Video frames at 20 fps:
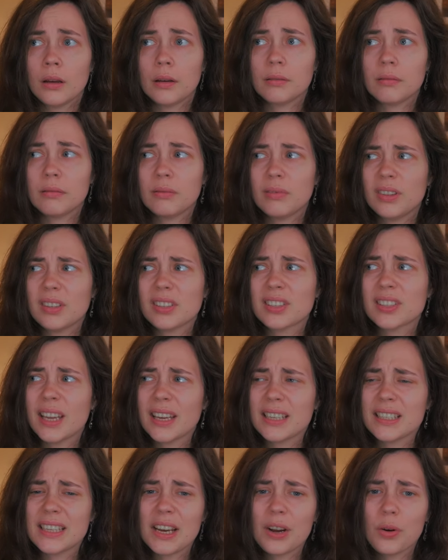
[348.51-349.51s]
The
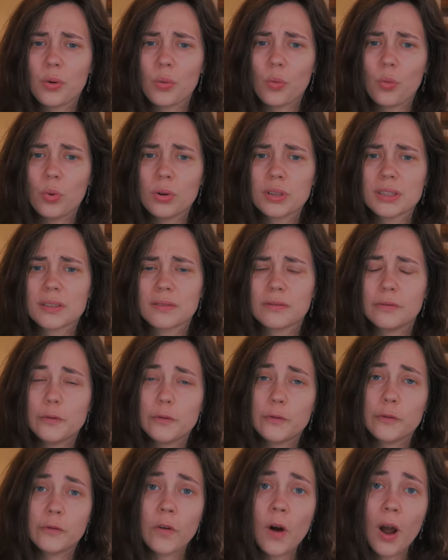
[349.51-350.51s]
setting was
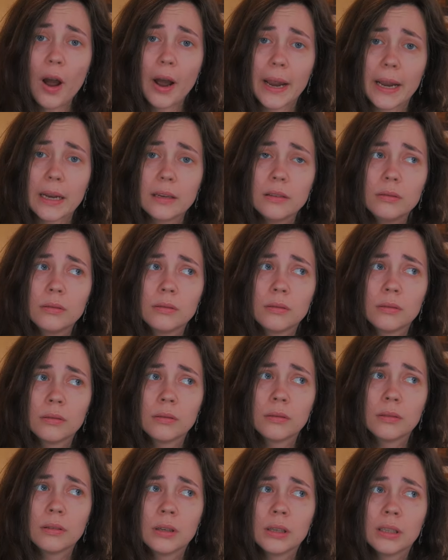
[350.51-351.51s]
fine
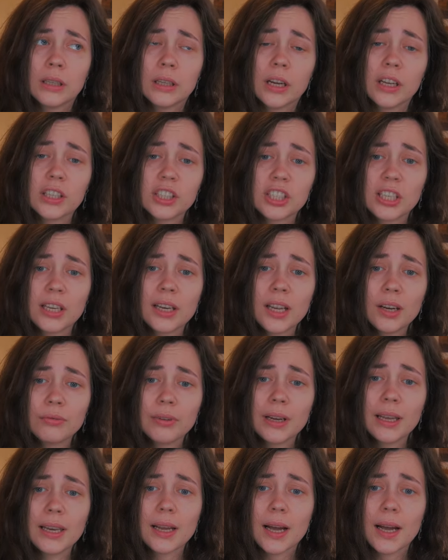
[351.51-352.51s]
until I
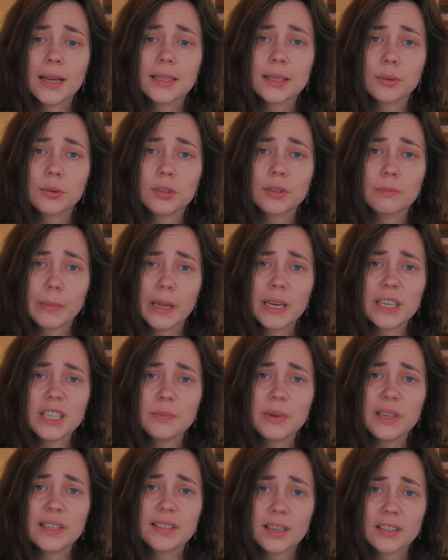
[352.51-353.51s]
realised it was meant to
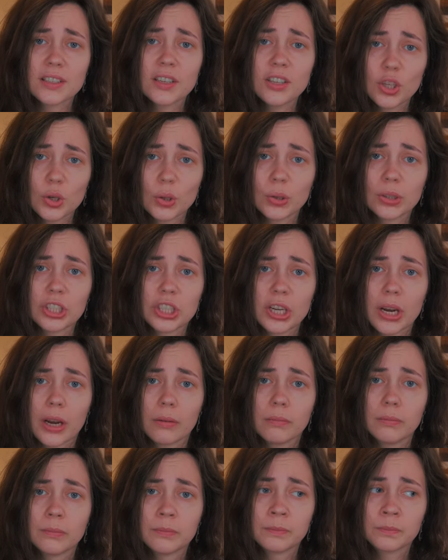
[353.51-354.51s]
be set in
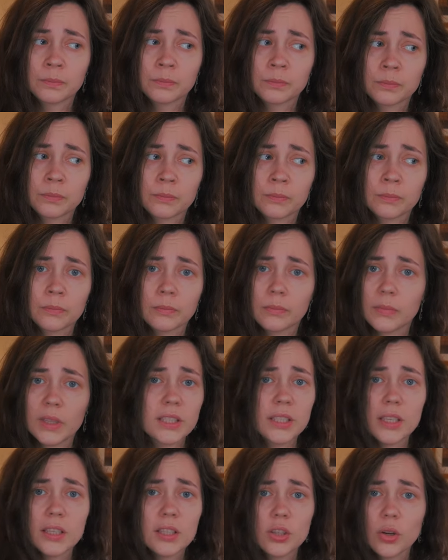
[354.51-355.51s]
Yorkshire.
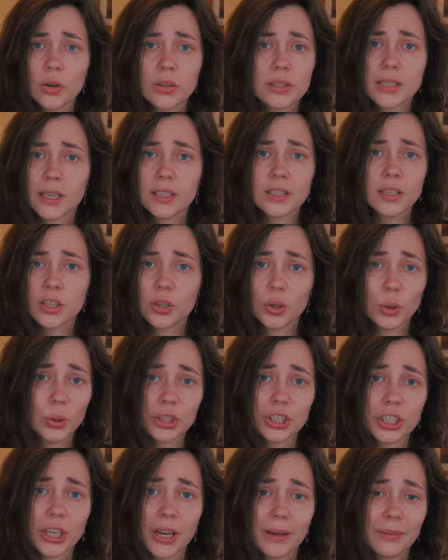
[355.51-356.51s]
This is not set in
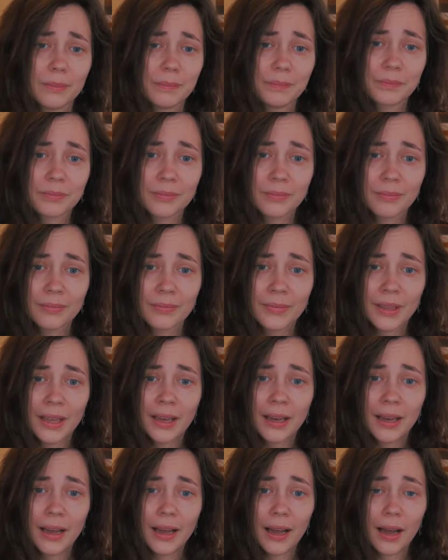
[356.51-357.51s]
Yorkshire.
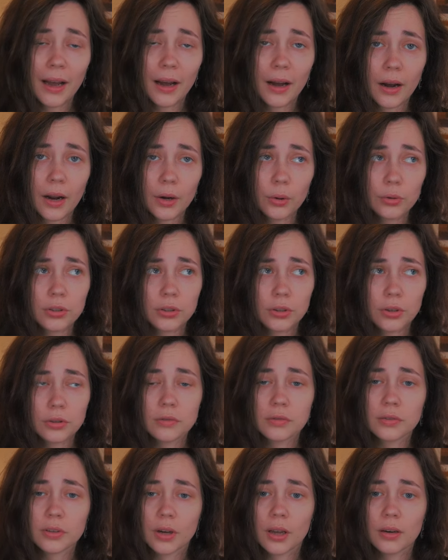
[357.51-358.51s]
I also could
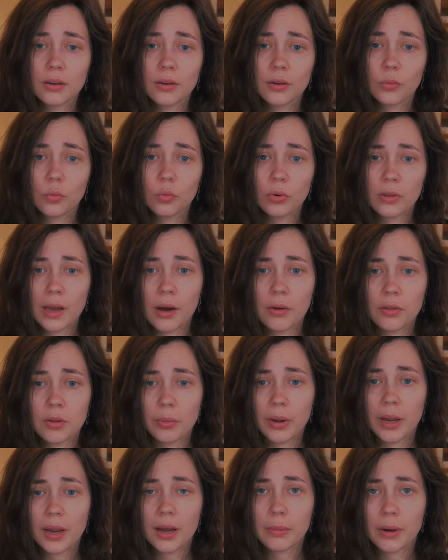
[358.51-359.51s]
have done without the
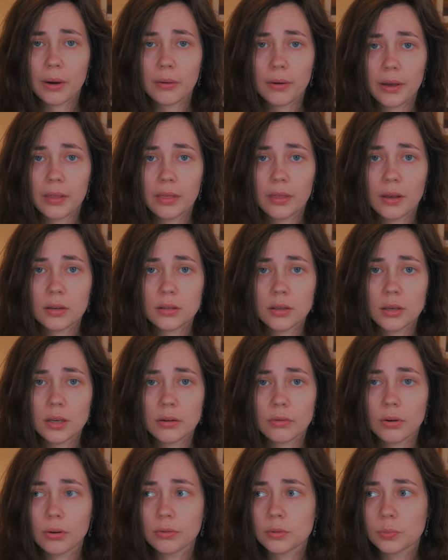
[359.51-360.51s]
bit about a
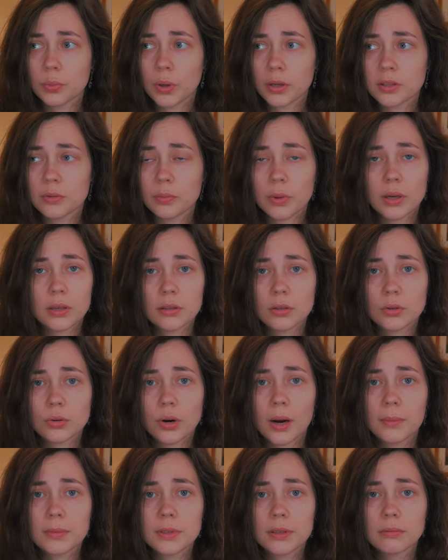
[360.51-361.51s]
13-year-old's bust being
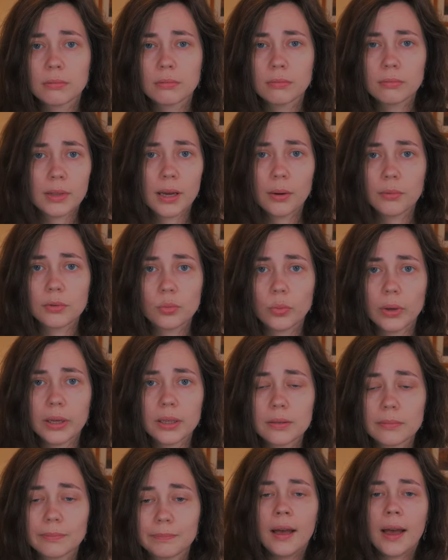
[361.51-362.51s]
described. That was
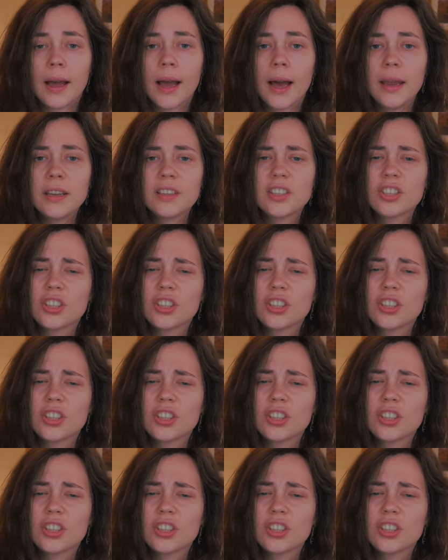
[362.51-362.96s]
weird. And it's